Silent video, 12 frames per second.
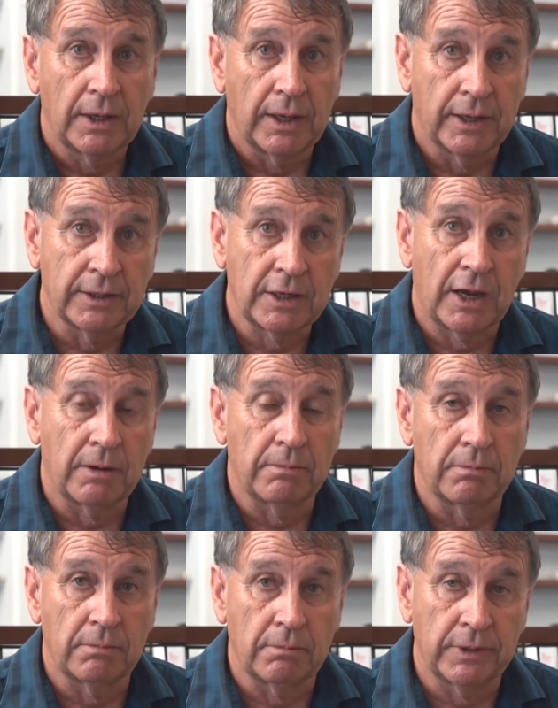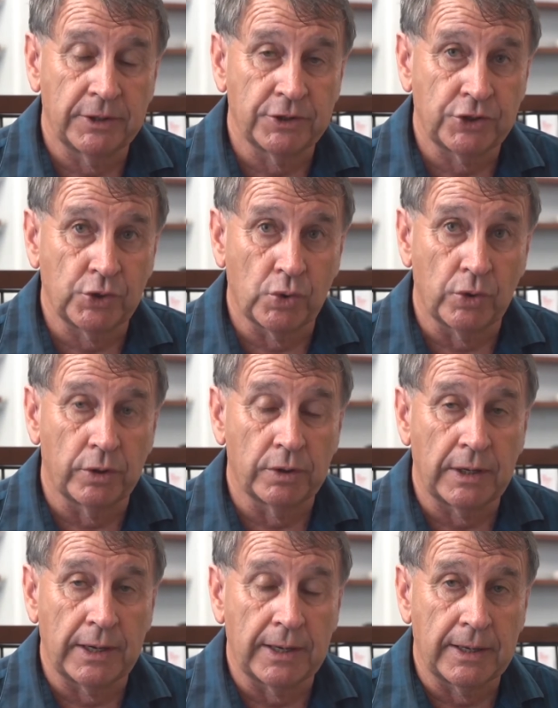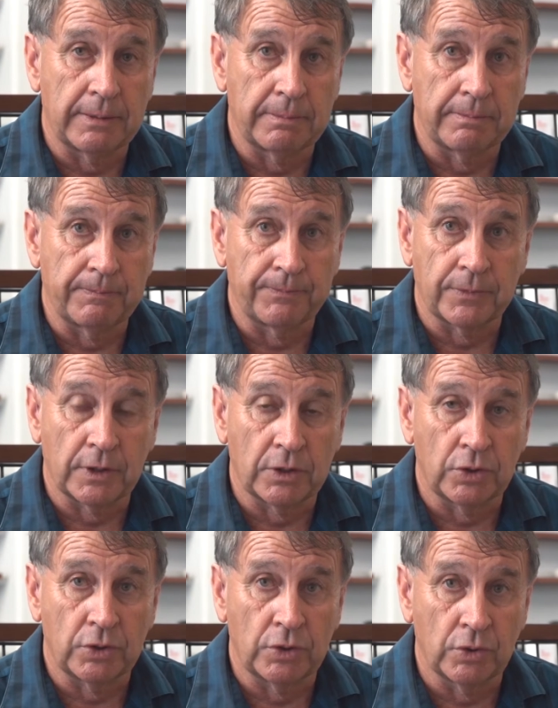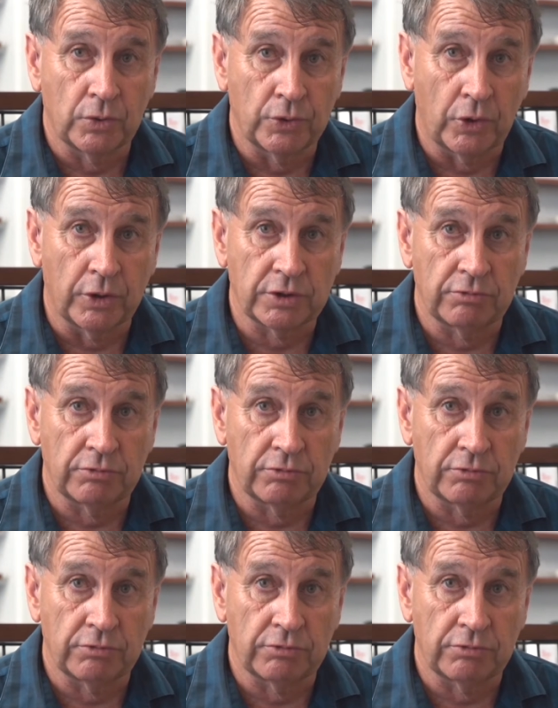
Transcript: Income means you're not